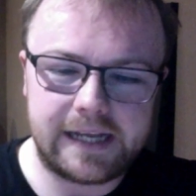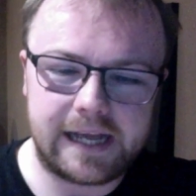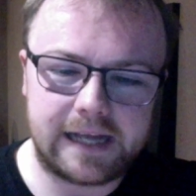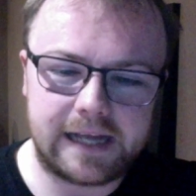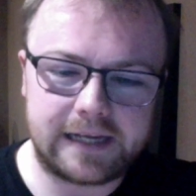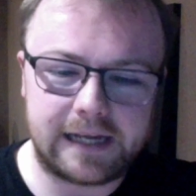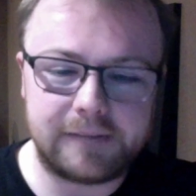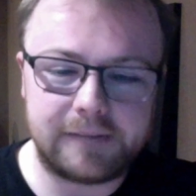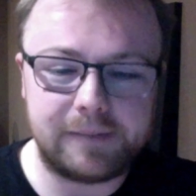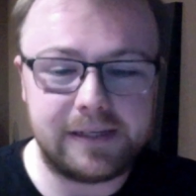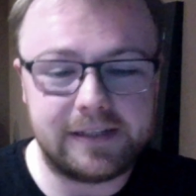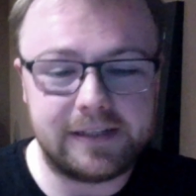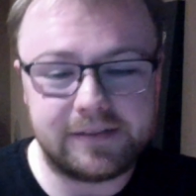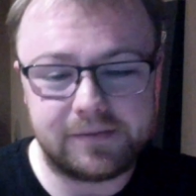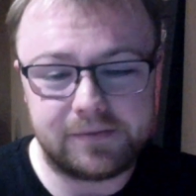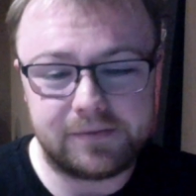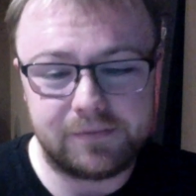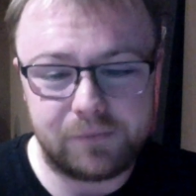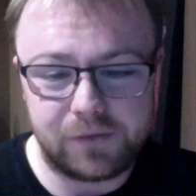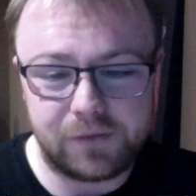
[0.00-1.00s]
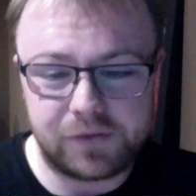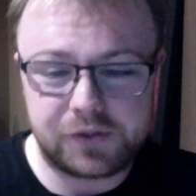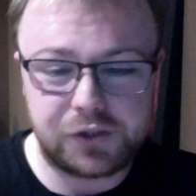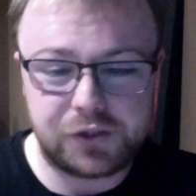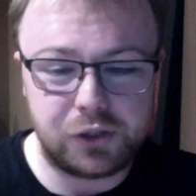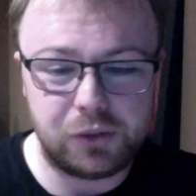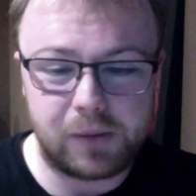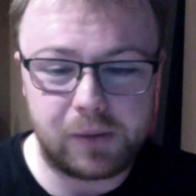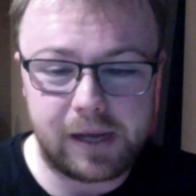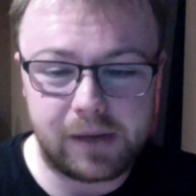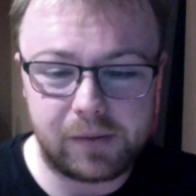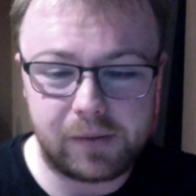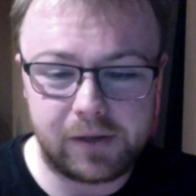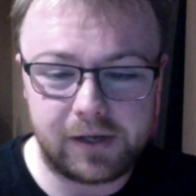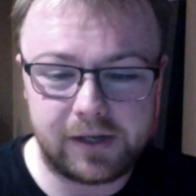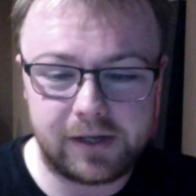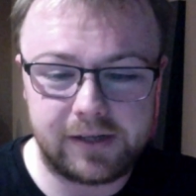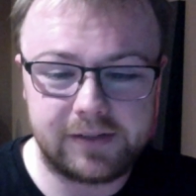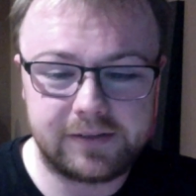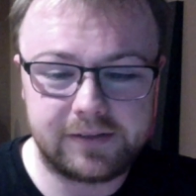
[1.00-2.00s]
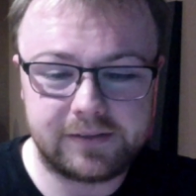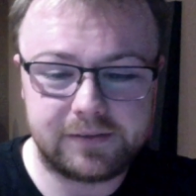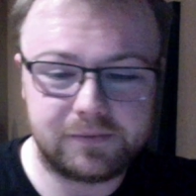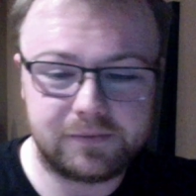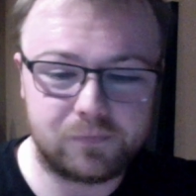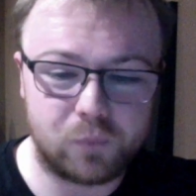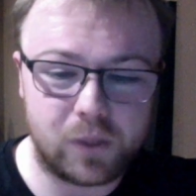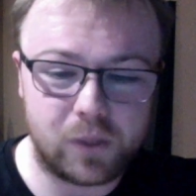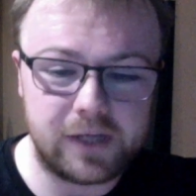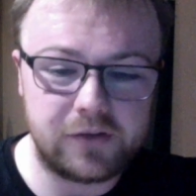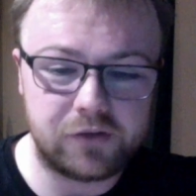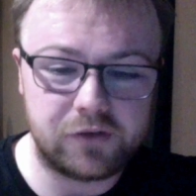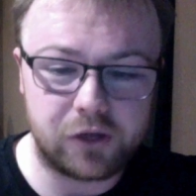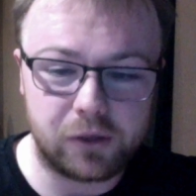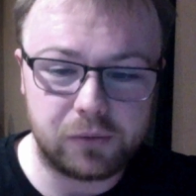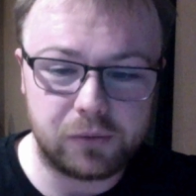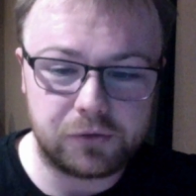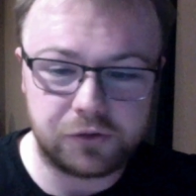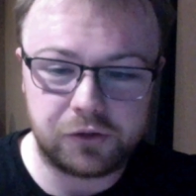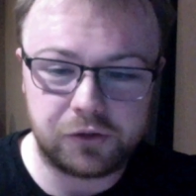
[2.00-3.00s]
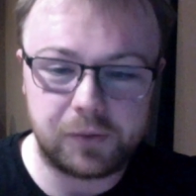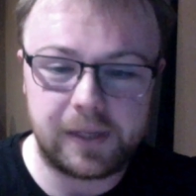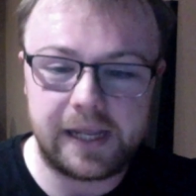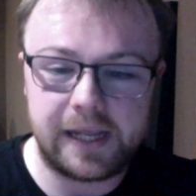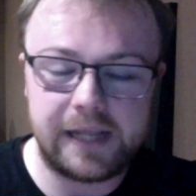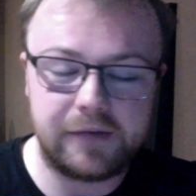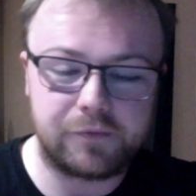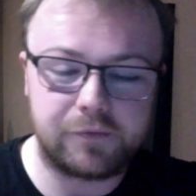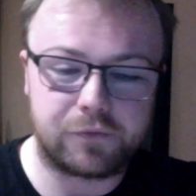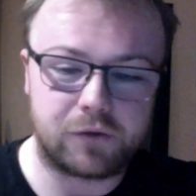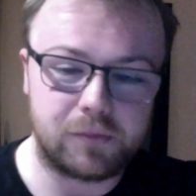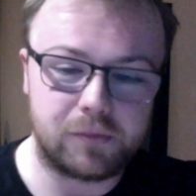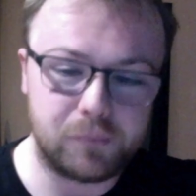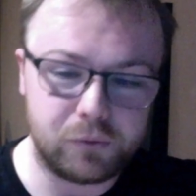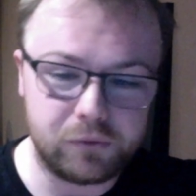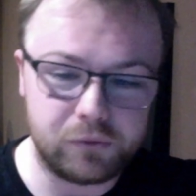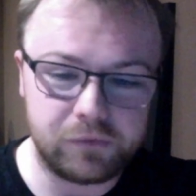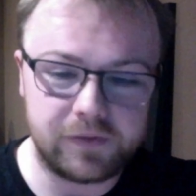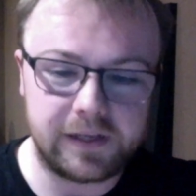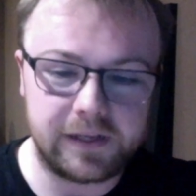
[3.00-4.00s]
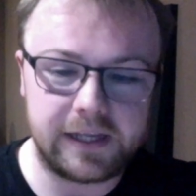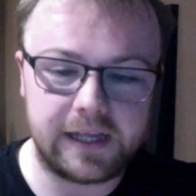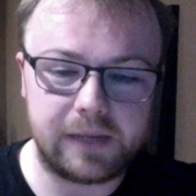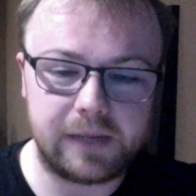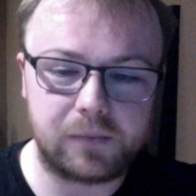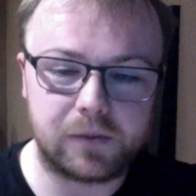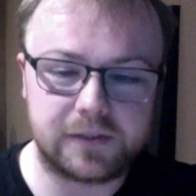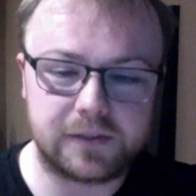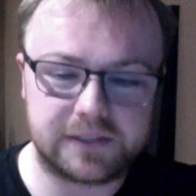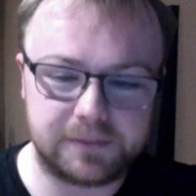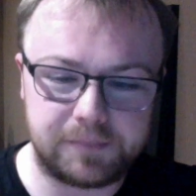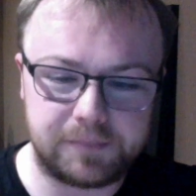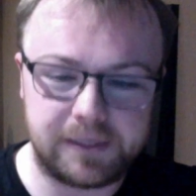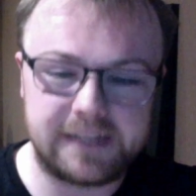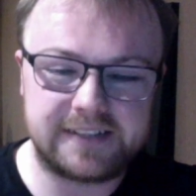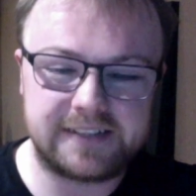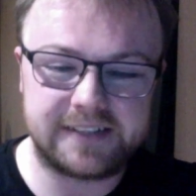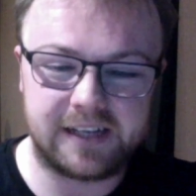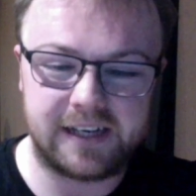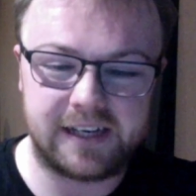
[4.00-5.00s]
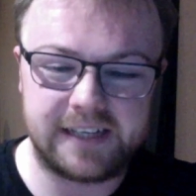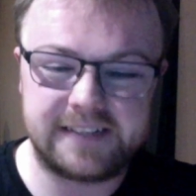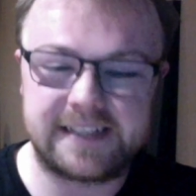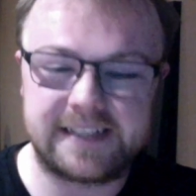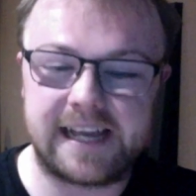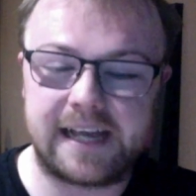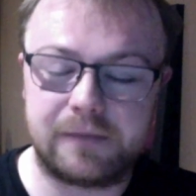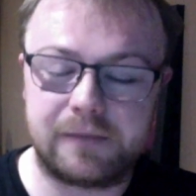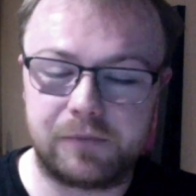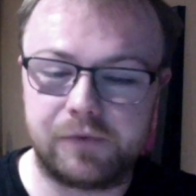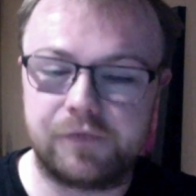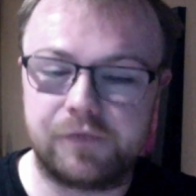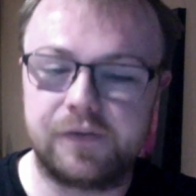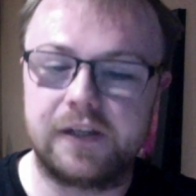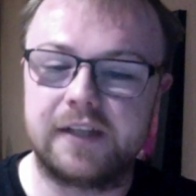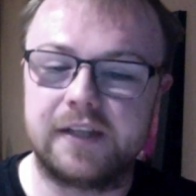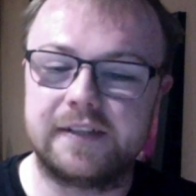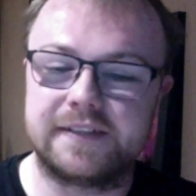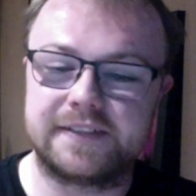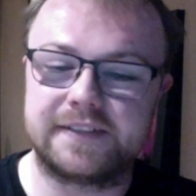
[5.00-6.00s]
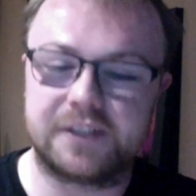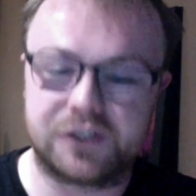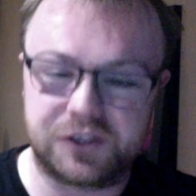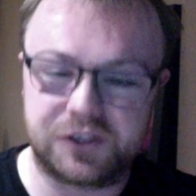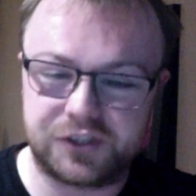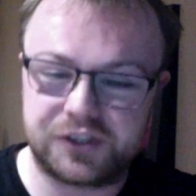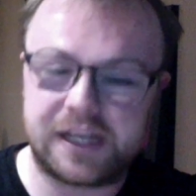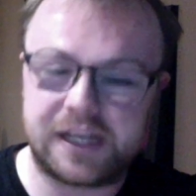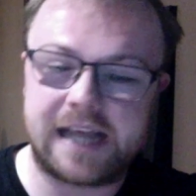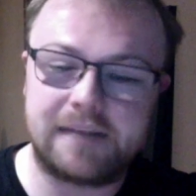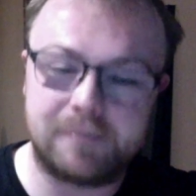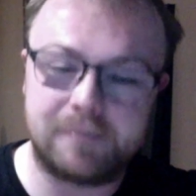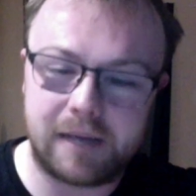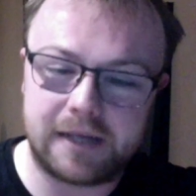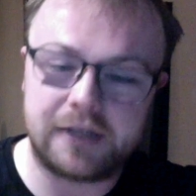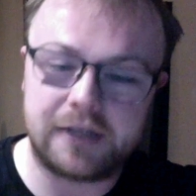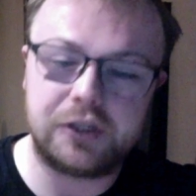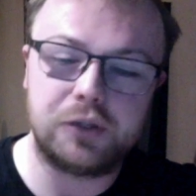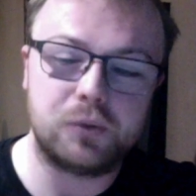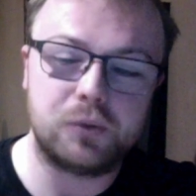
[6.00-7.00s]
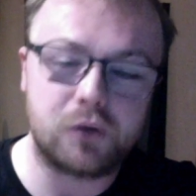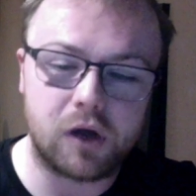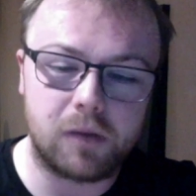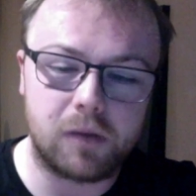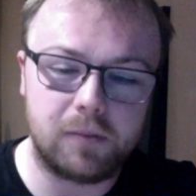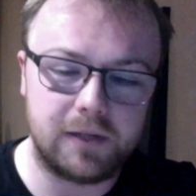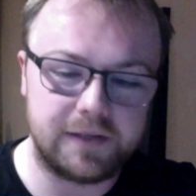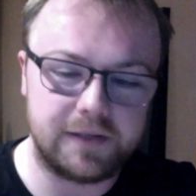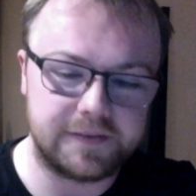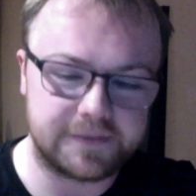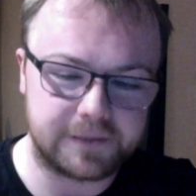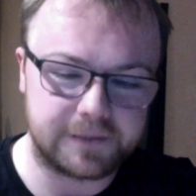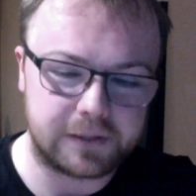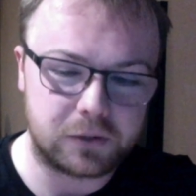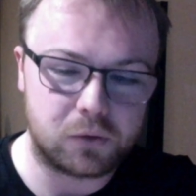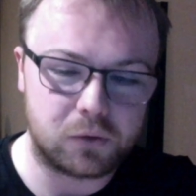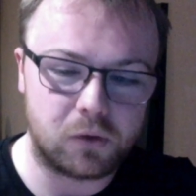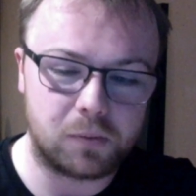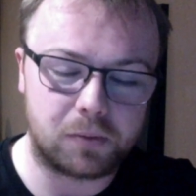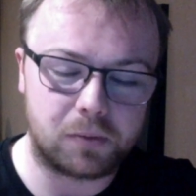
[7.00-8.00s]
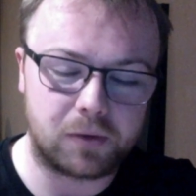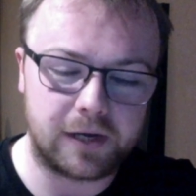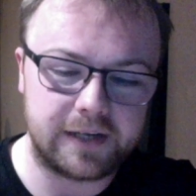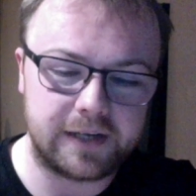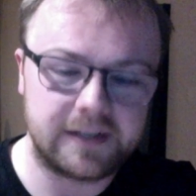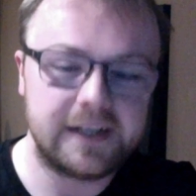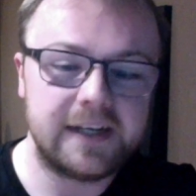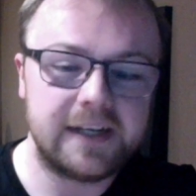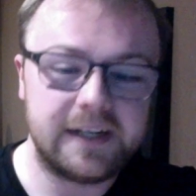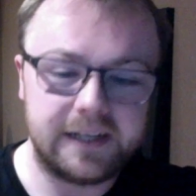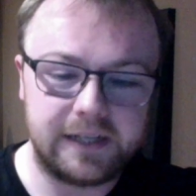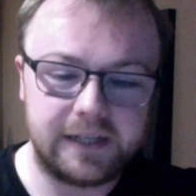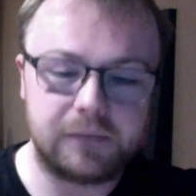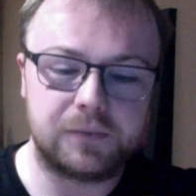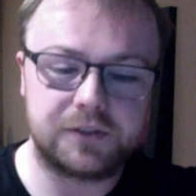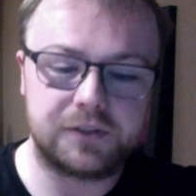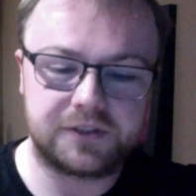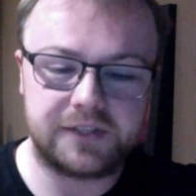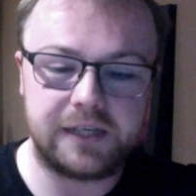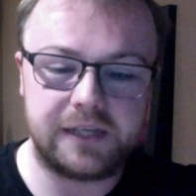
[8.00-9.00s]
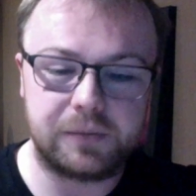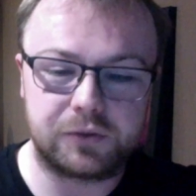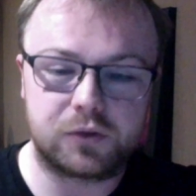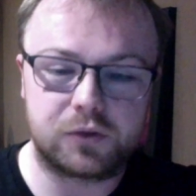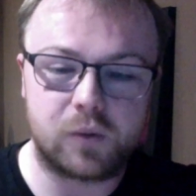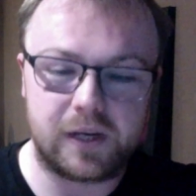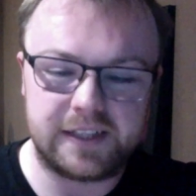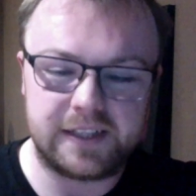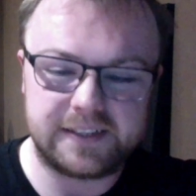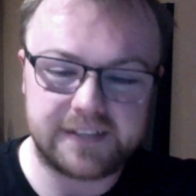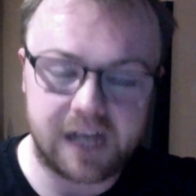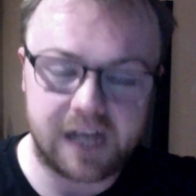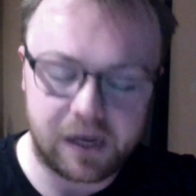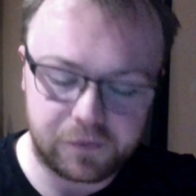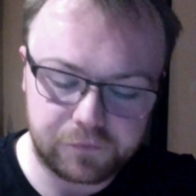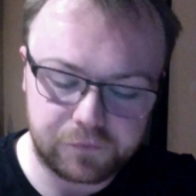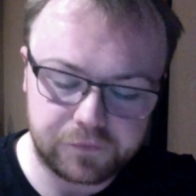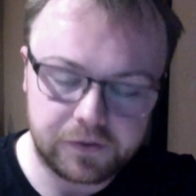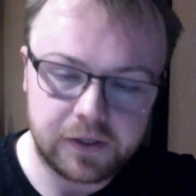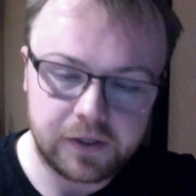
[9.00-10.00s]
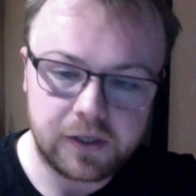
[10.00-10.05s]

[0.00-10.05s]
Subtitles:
And I mean, with a 2-hour window to do it in for a movie, it was a bit tight. And with villains such as Sandman and New Goblin to incorporate, it was quite tough.